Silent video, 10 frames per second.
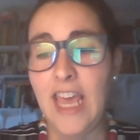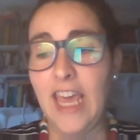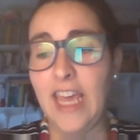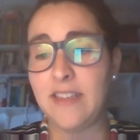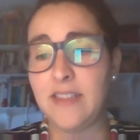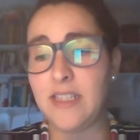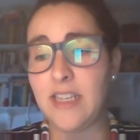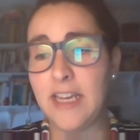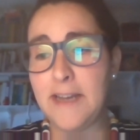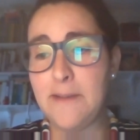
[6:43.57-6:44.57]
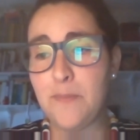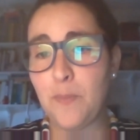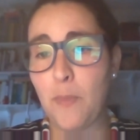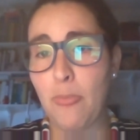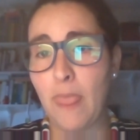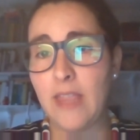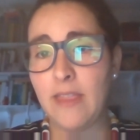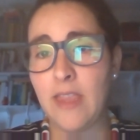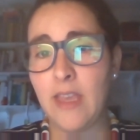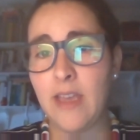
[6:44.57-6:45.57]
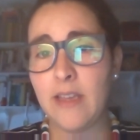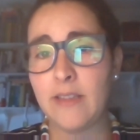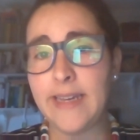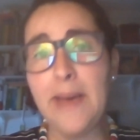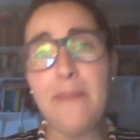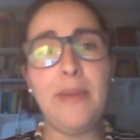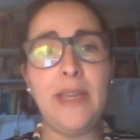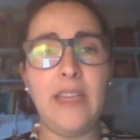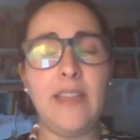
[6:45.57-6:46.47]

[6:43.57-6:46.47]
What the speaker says: And the company,